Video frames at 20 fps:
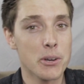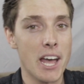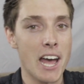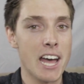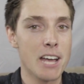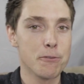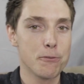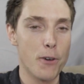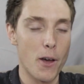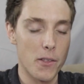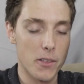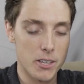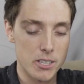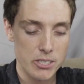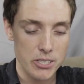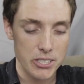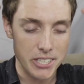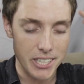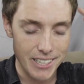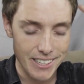game,
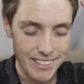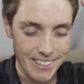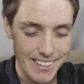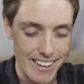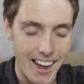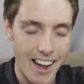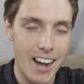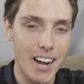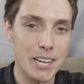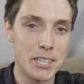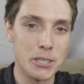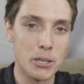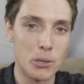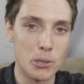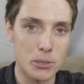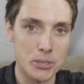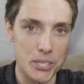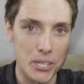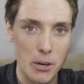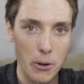fellas.
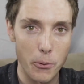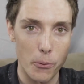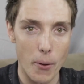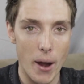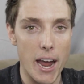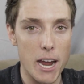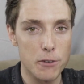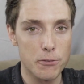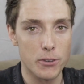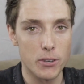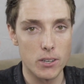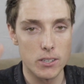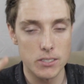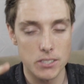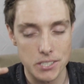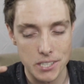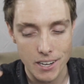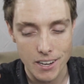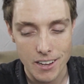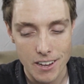Cardinals,
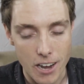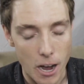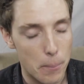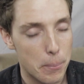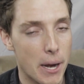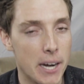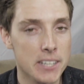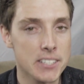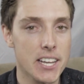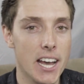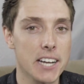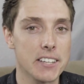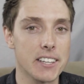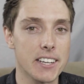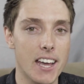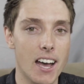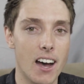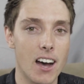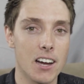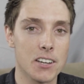Ravens. I'm going to take
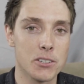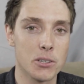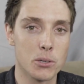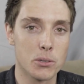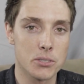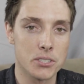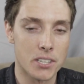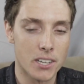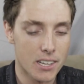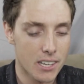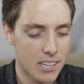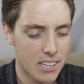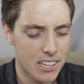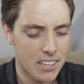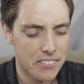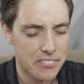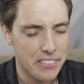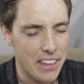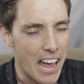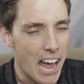the Cardinals.
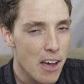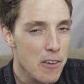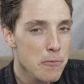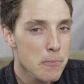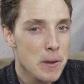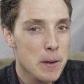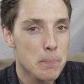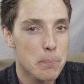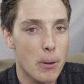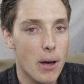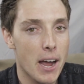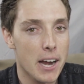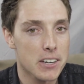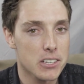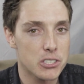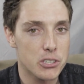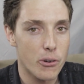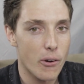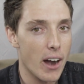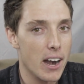They haven't been playing
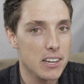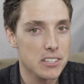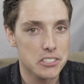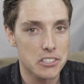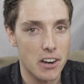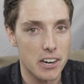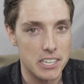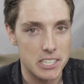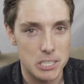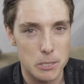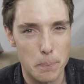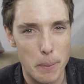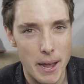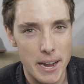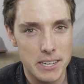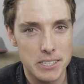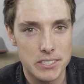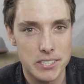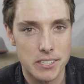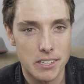as great as I'd
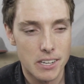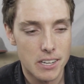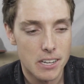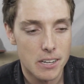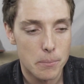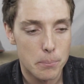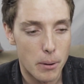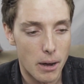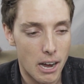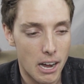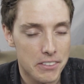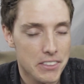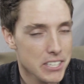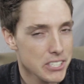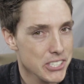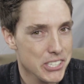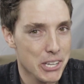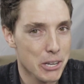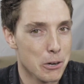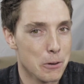expect, but they're
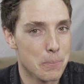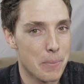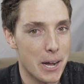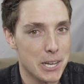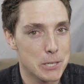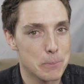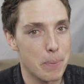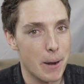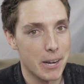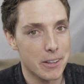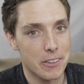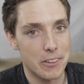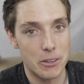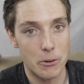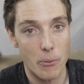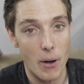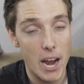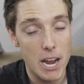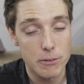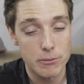still much better than
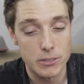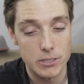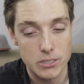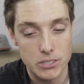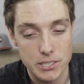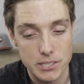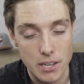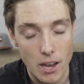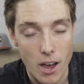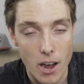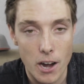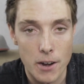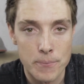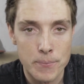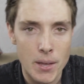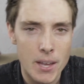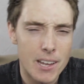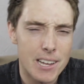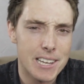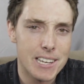the Ravens. So,
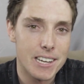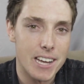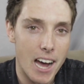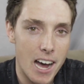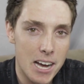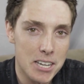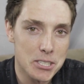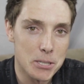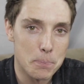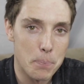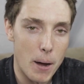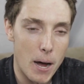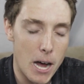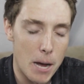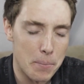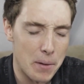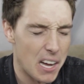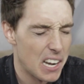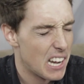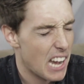Carson
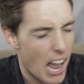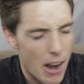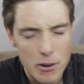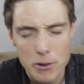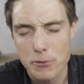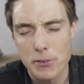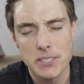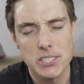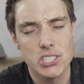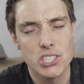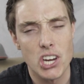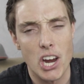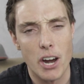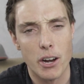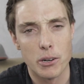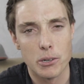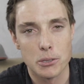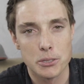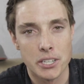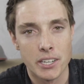Palmer, Larry
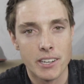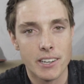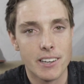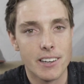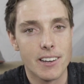Fitzgerald